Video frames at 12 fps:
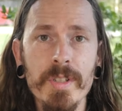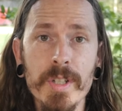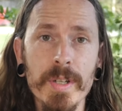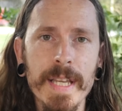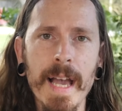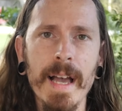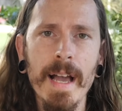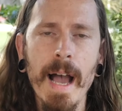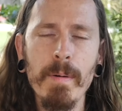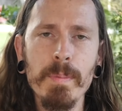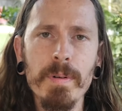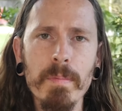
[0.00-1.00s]
So yeah,
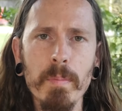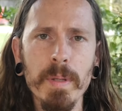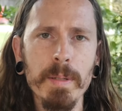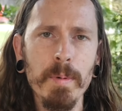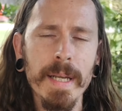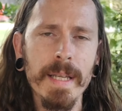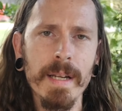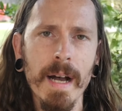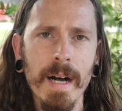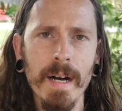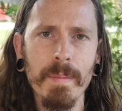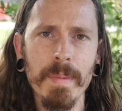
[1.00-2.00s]
I would probably wait
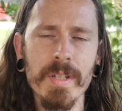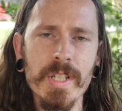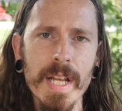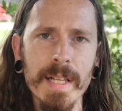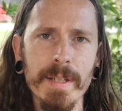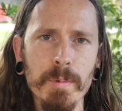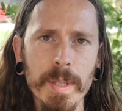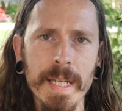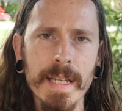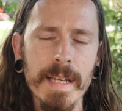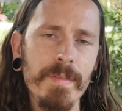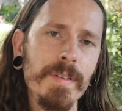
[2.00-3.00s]
a solid
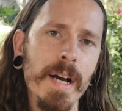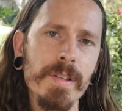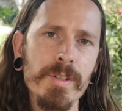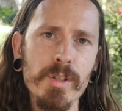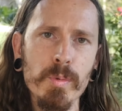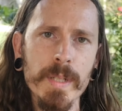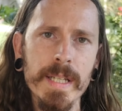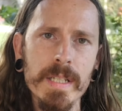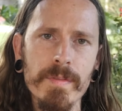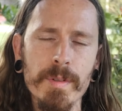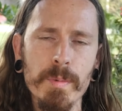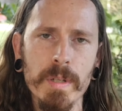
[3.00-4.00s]
week, if not 2
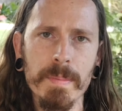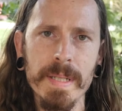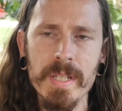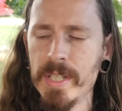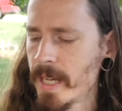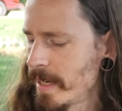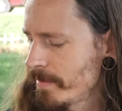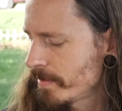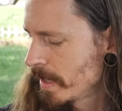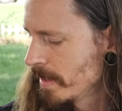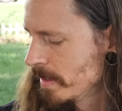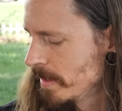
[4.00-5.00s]
weeks, if you want to be safe.
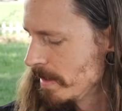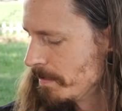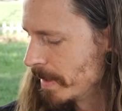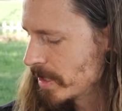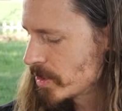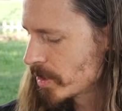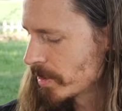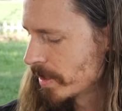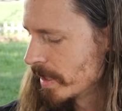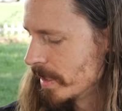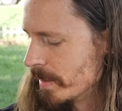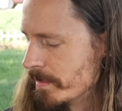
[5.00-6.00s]
Make sure
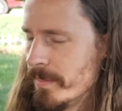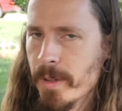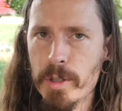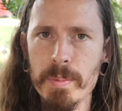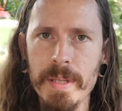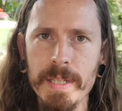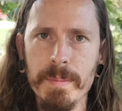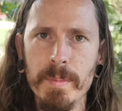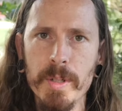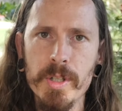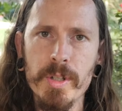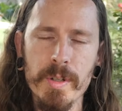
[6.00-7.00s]
there's plenty of
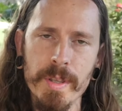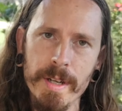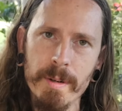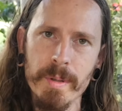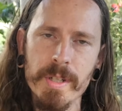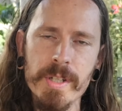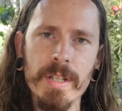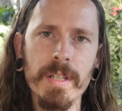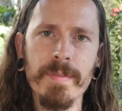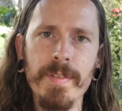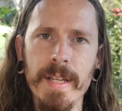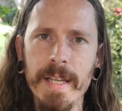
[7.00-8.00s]
moisture in there with the
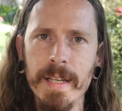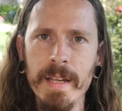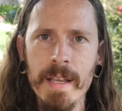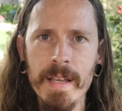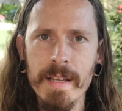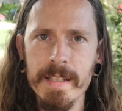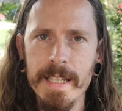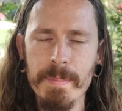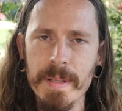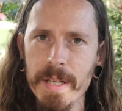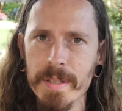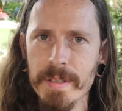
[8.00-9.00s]
cellophane. Keep
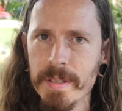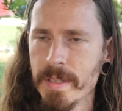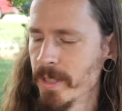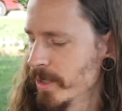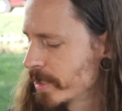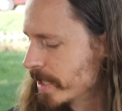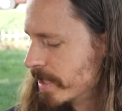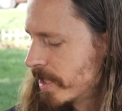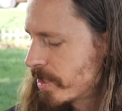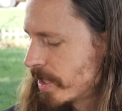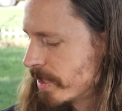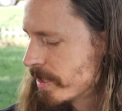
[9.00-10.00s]
it in good
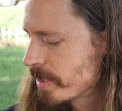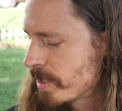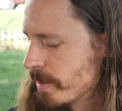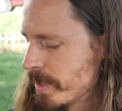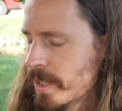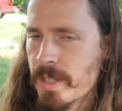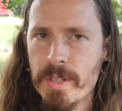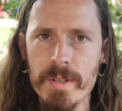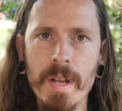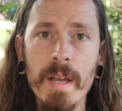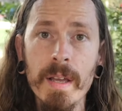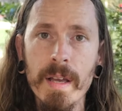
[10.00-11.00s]
condition so it doesn't
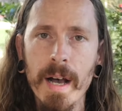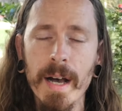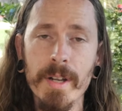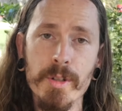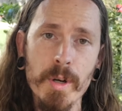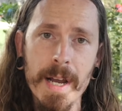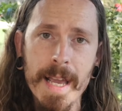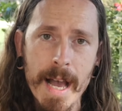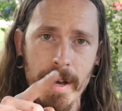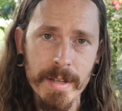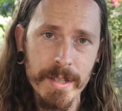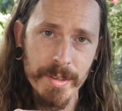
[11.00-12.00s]
dry
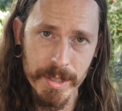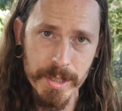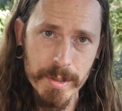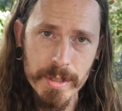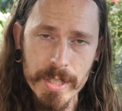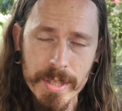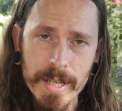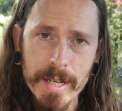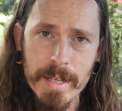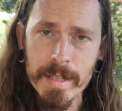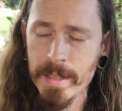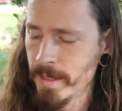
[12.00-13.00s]
out in the union
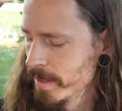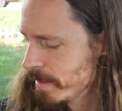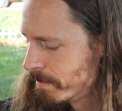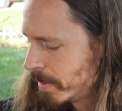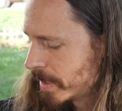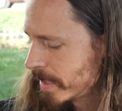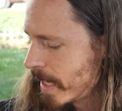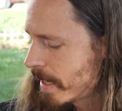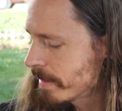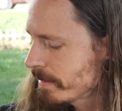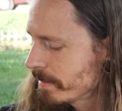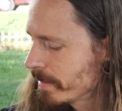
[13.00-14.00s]
there. But yeah,